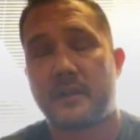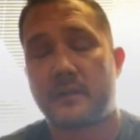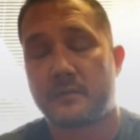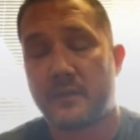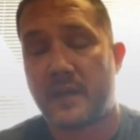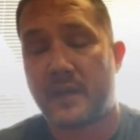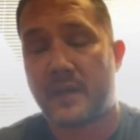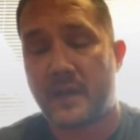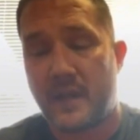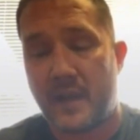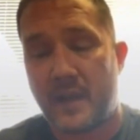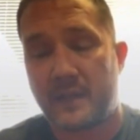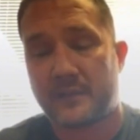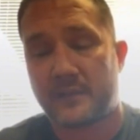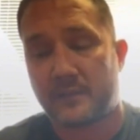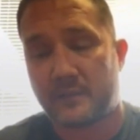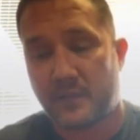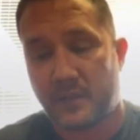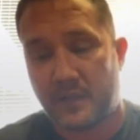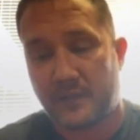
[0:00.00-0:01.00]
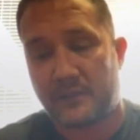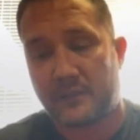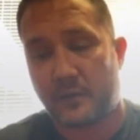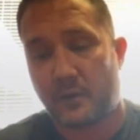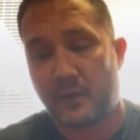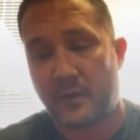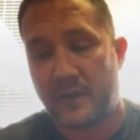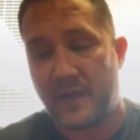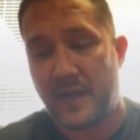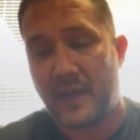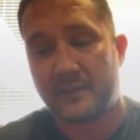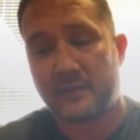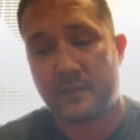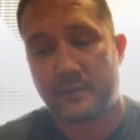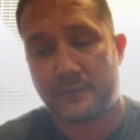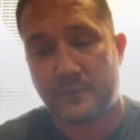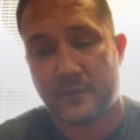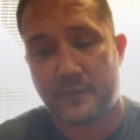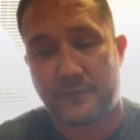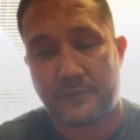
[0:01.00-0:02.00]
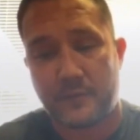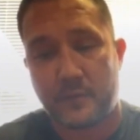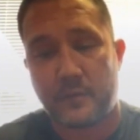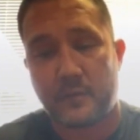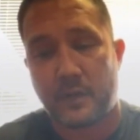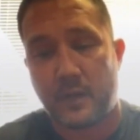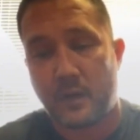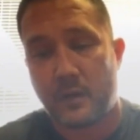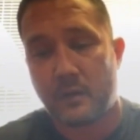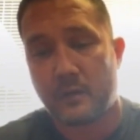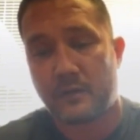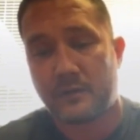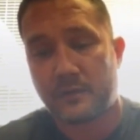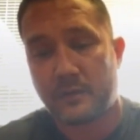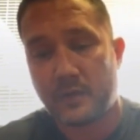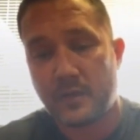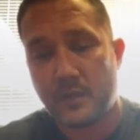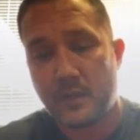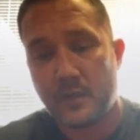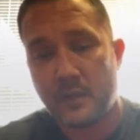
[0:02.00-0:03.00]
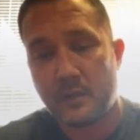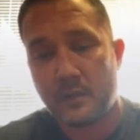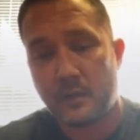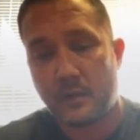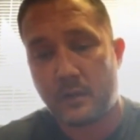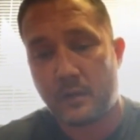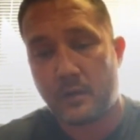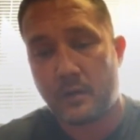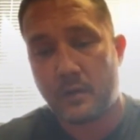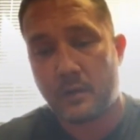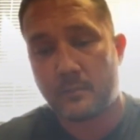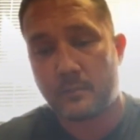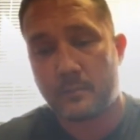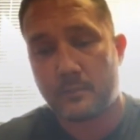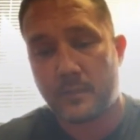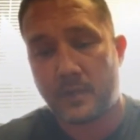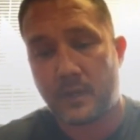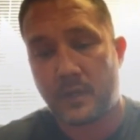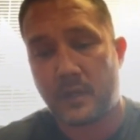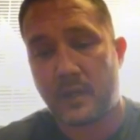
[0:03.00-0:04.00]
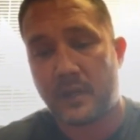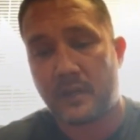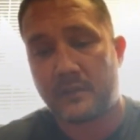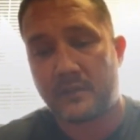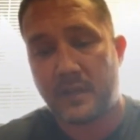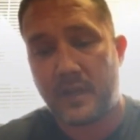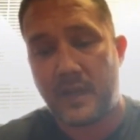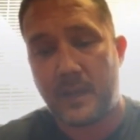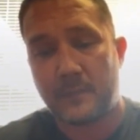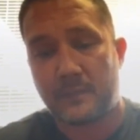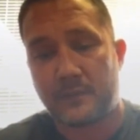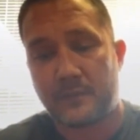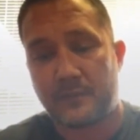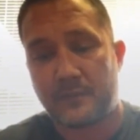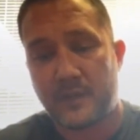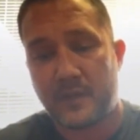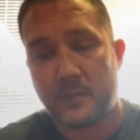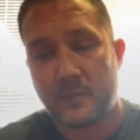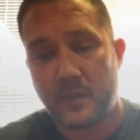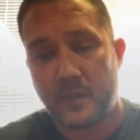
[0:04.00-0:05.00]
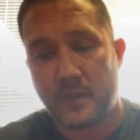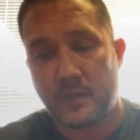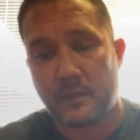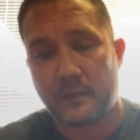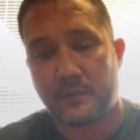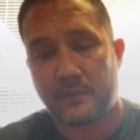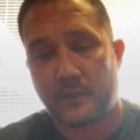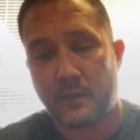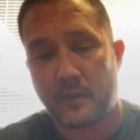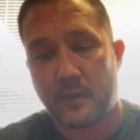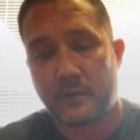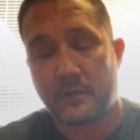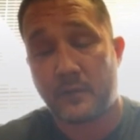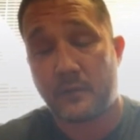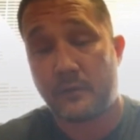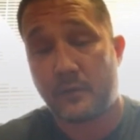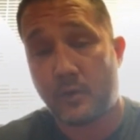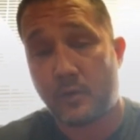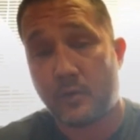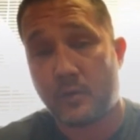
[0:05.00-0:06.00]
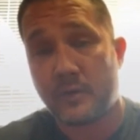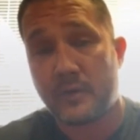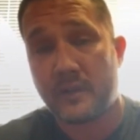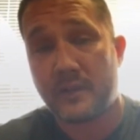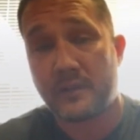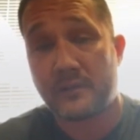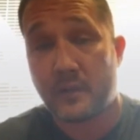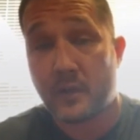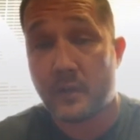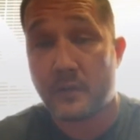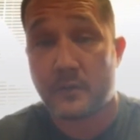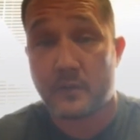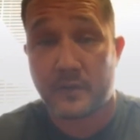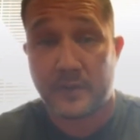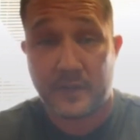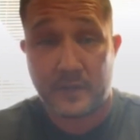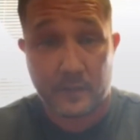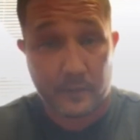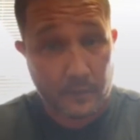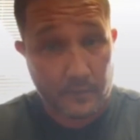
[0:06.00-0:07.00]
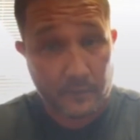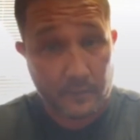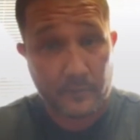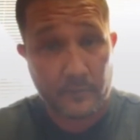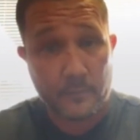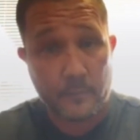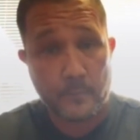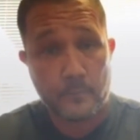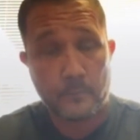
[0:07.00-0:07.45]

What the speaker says: didn't recognize until I started asking for the food logs are a lot of times females are notorious undereaters.